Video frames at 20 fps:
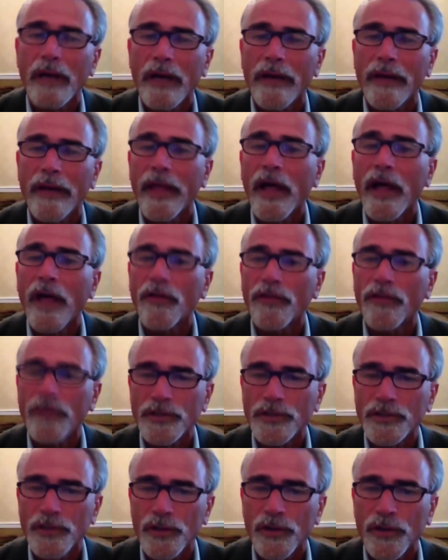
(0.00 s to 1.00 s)
Health
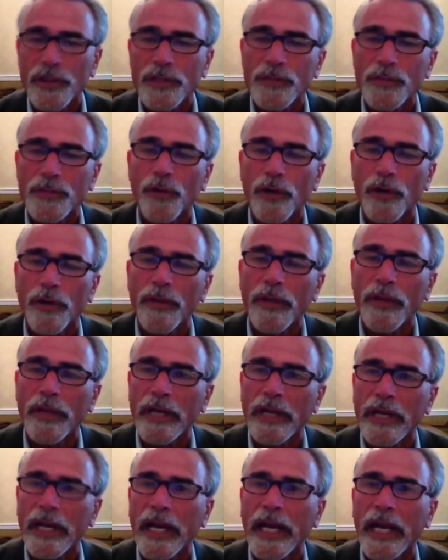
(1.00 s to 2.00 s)
Insurance
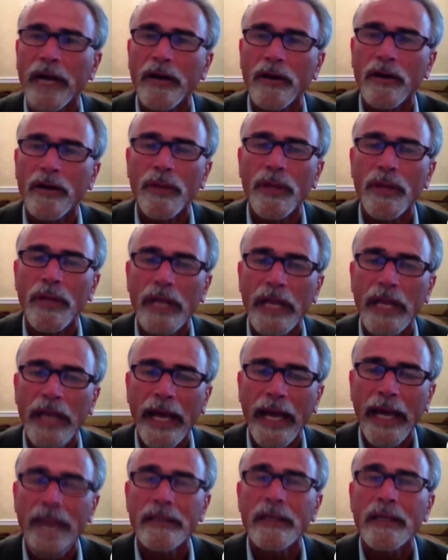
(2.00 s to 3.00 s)
Portability and Accountability
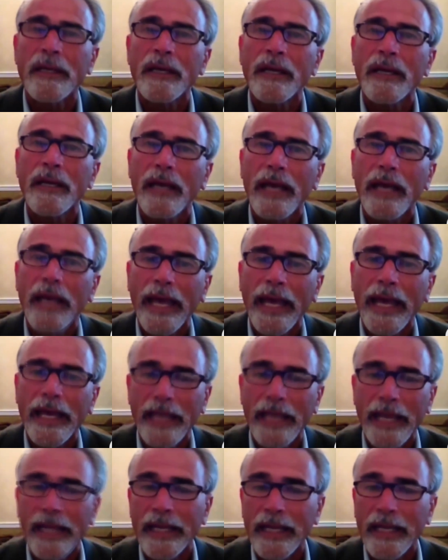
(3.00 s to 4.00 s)
Act, and
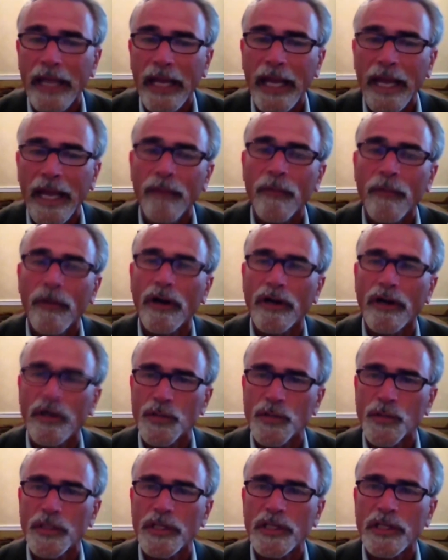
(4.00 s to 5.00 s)
ADA, Americans
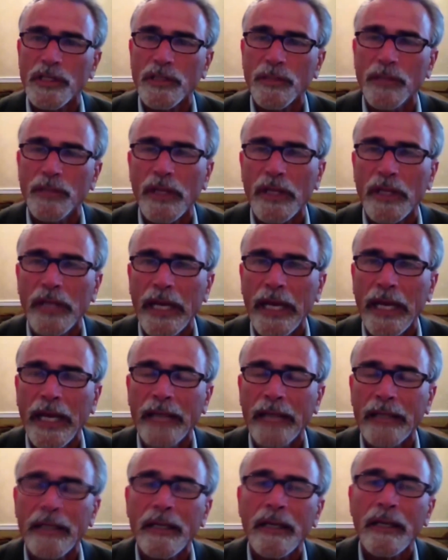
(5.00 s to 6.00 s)
with Disability
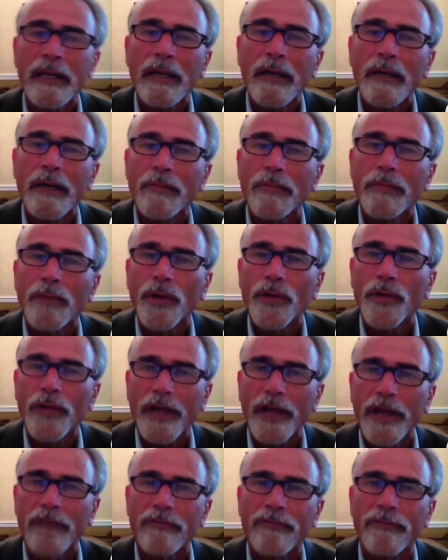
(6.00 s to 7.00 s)
Act, both
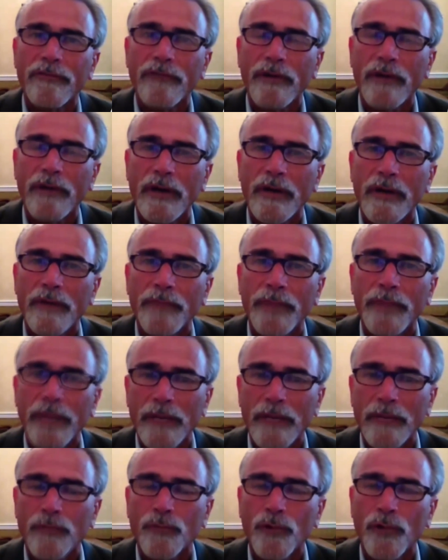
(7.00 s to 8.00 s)
have
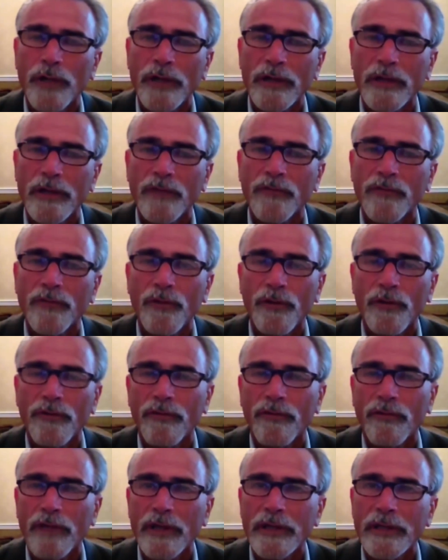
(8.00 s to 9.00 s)
been brought to the
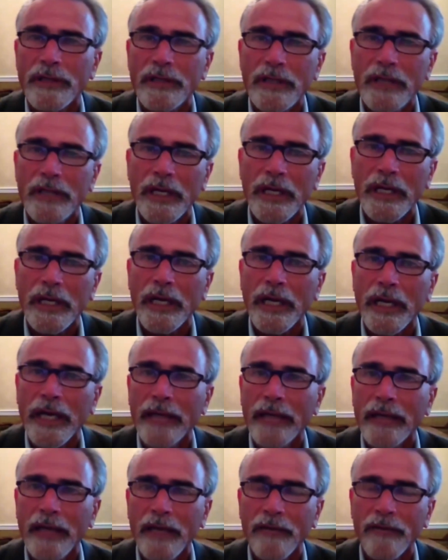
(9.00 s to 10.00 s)
forefront
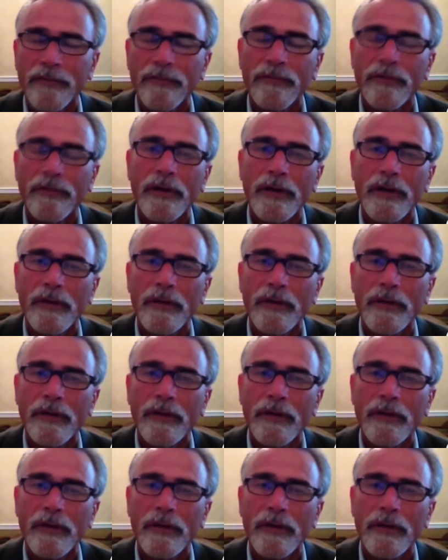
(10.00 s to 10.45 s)
and have